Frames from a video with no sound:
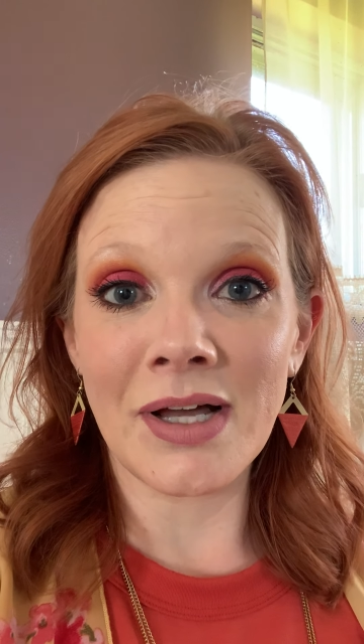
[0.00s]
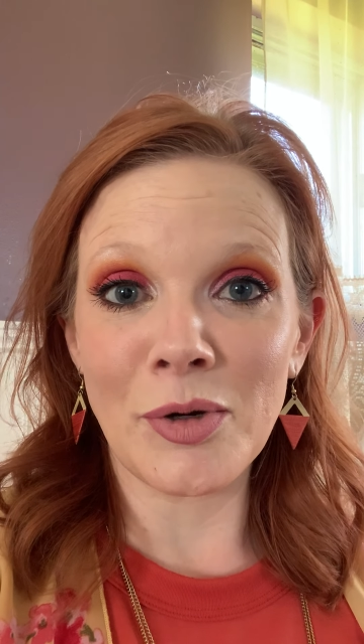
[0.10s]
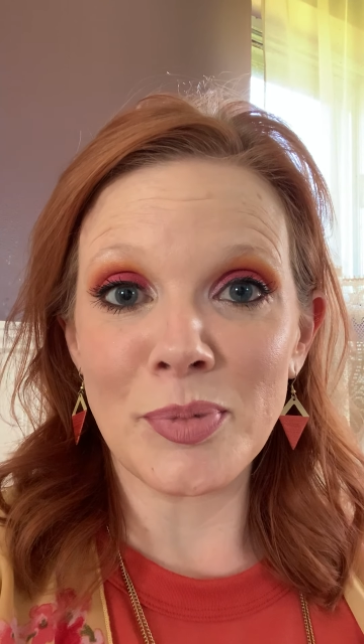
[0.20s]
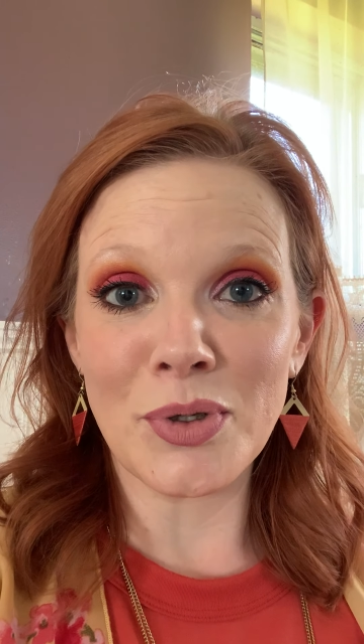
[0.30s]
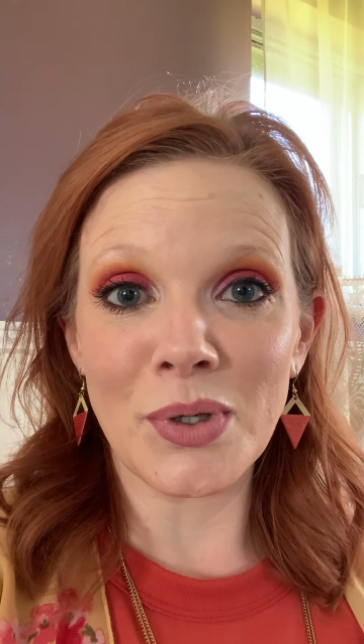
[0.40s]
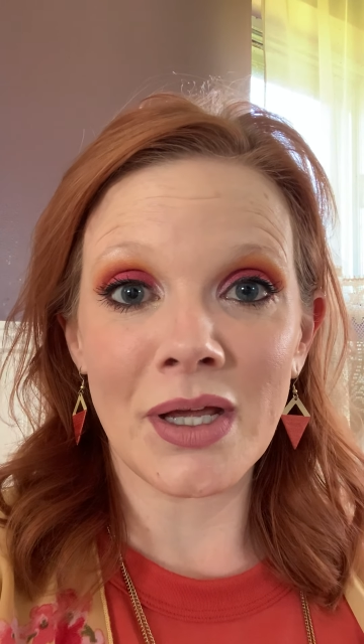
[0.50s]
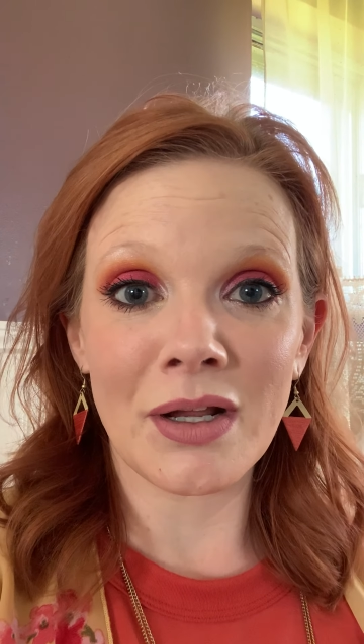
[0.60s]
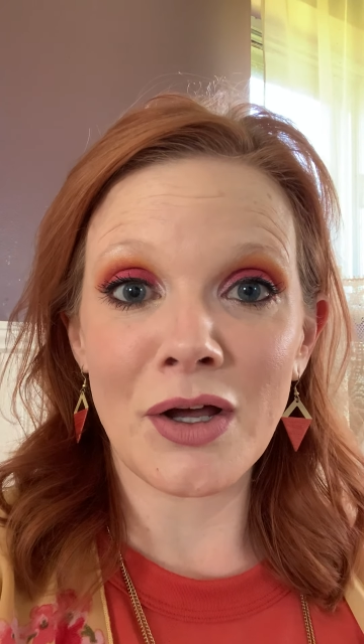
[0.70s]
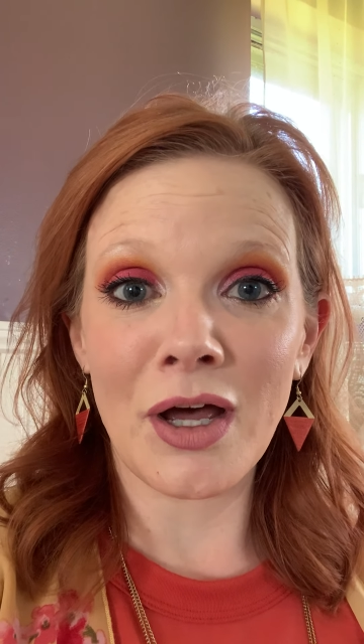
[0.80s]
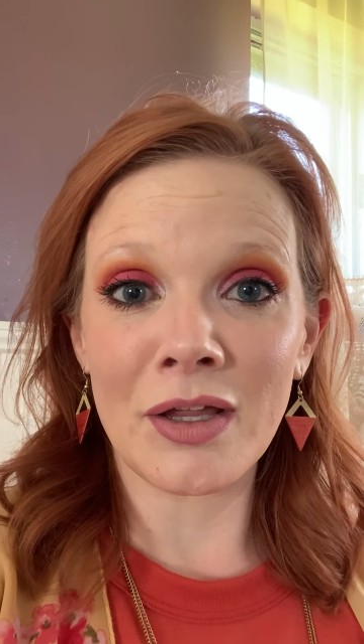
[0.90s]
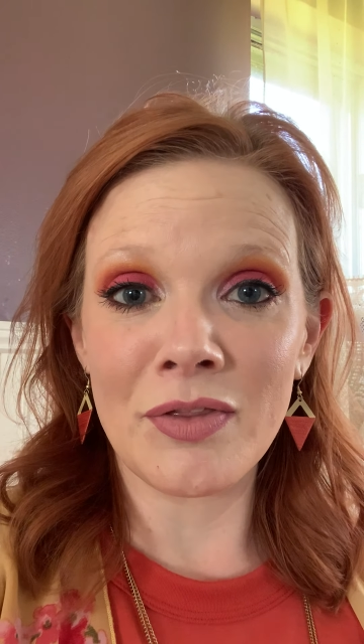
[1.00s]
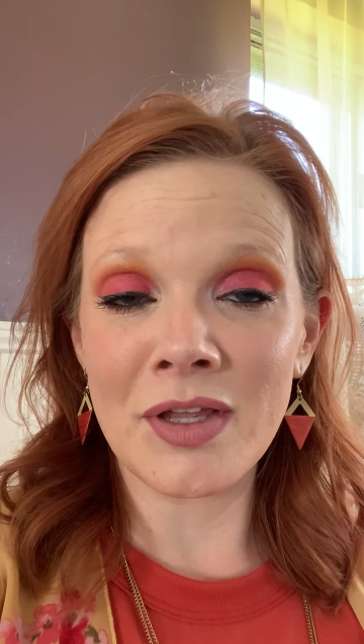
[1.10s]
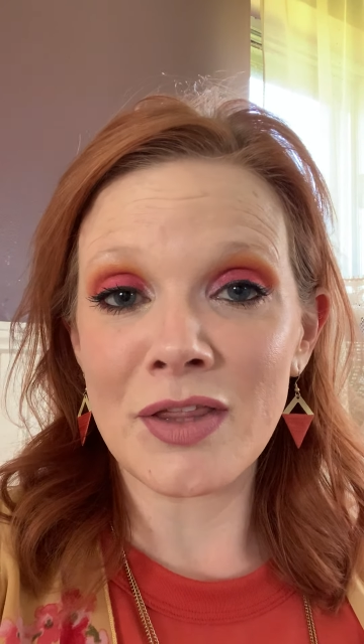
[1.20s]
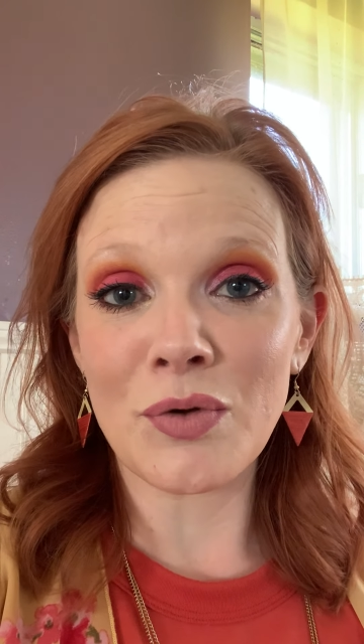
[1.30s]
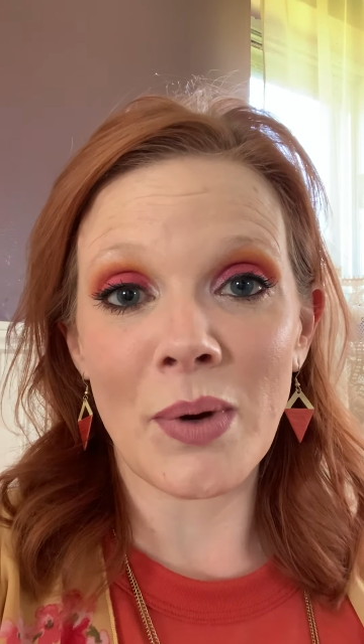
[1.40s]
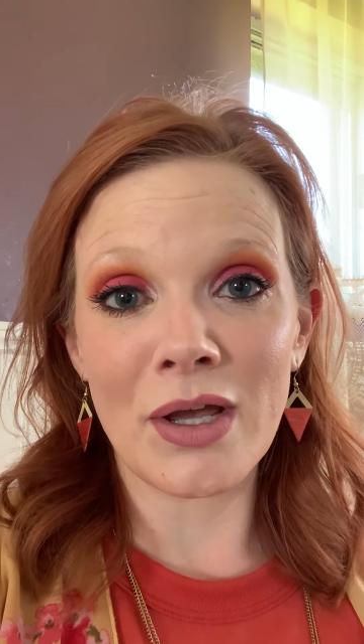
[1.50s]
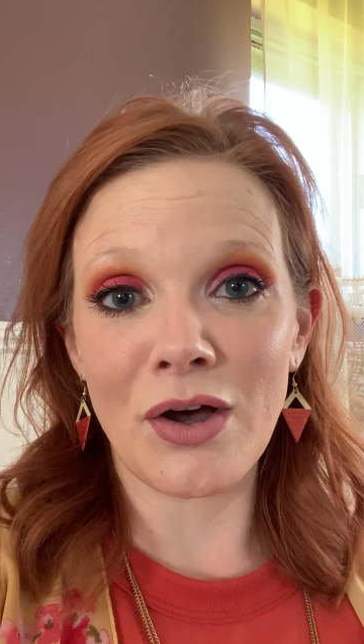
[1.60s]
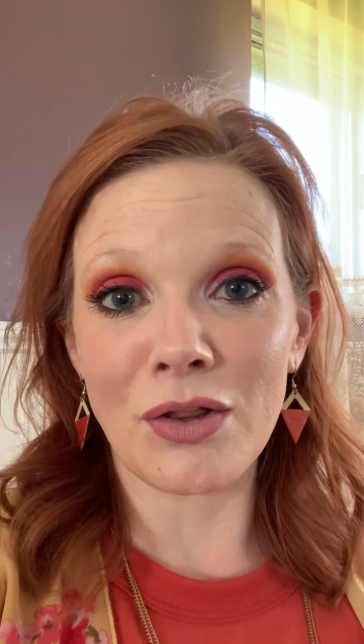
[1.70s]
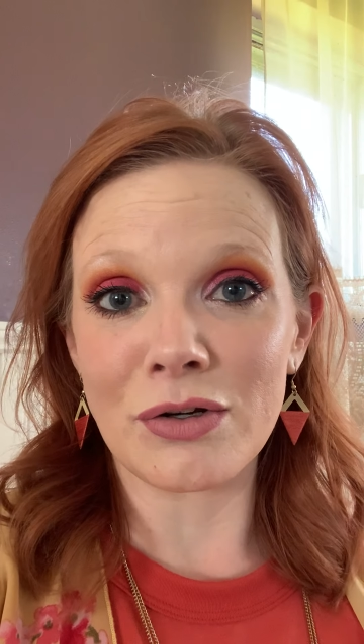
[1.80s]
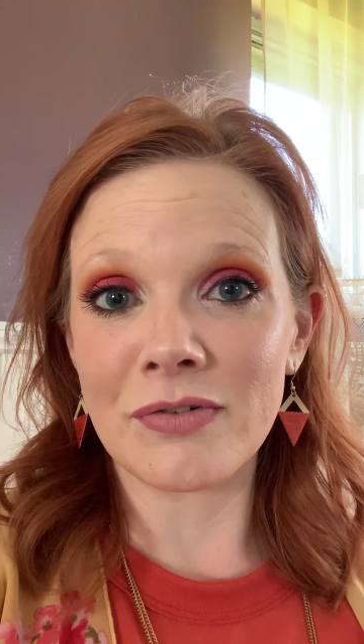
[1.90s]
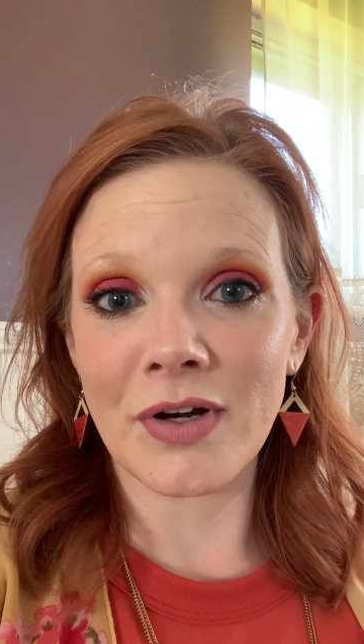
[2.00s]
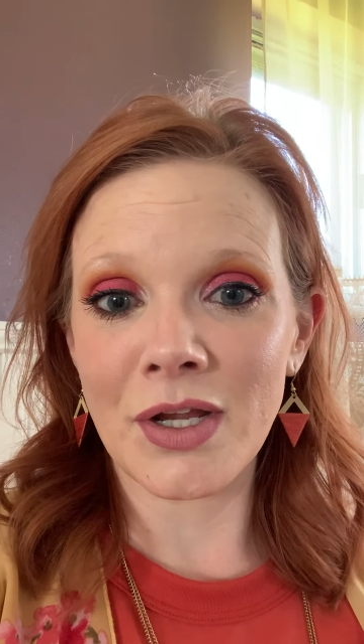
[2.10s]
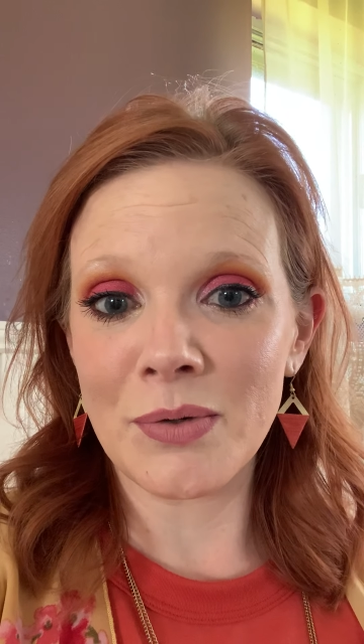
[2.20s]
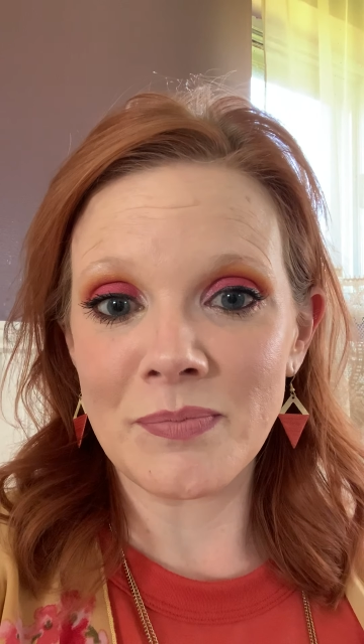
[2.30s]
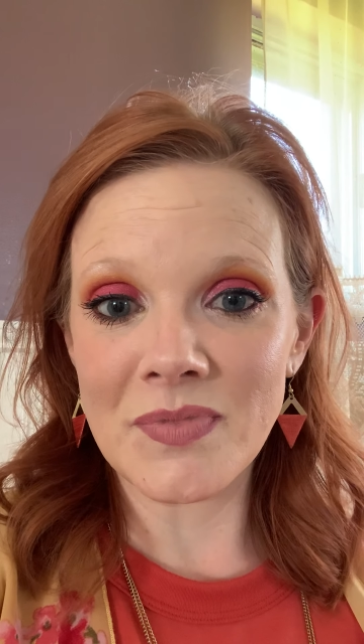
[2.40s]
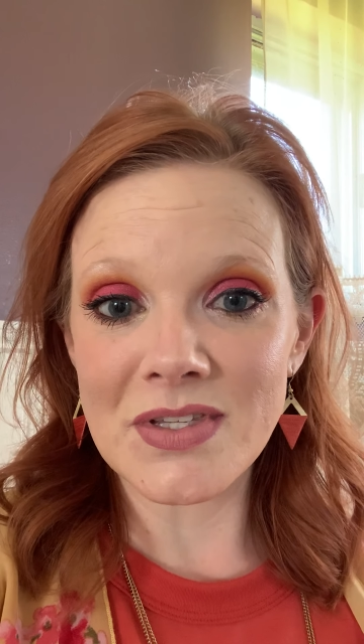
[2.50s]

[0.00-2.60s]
help you get the right color for you.